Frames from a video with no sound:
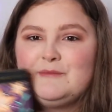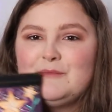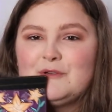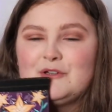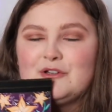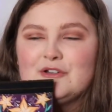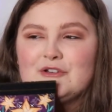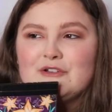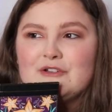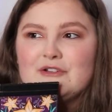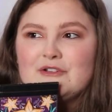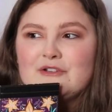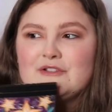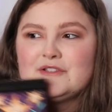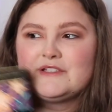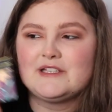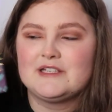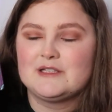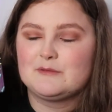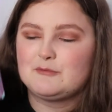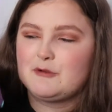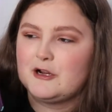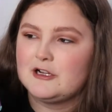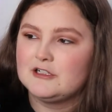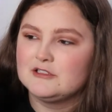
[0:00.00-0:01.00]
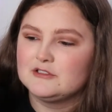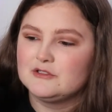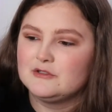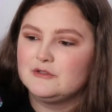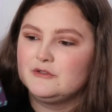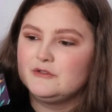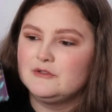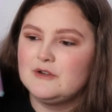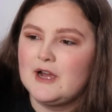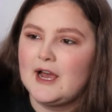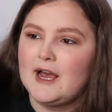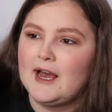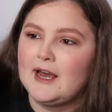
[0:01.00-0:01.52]
because it's
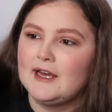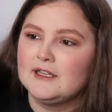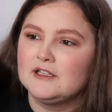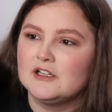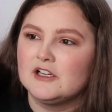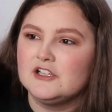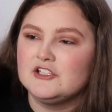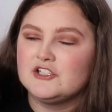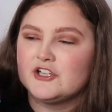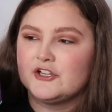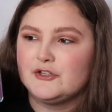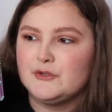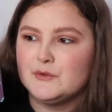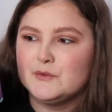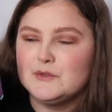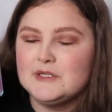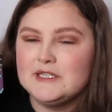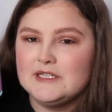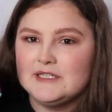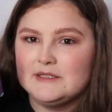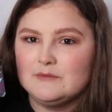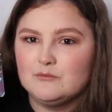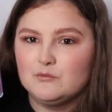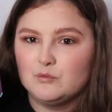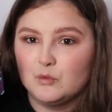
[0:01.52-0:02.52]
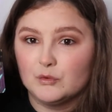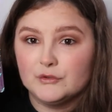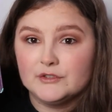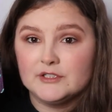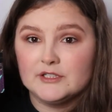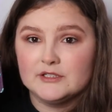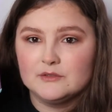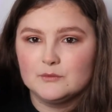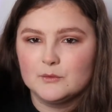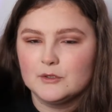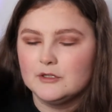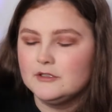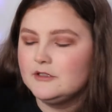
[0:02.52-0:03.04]
practical and I genuinely
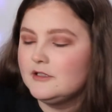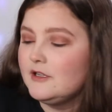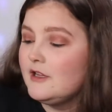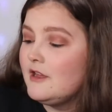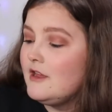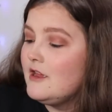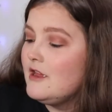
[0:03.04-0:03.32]
wanted one,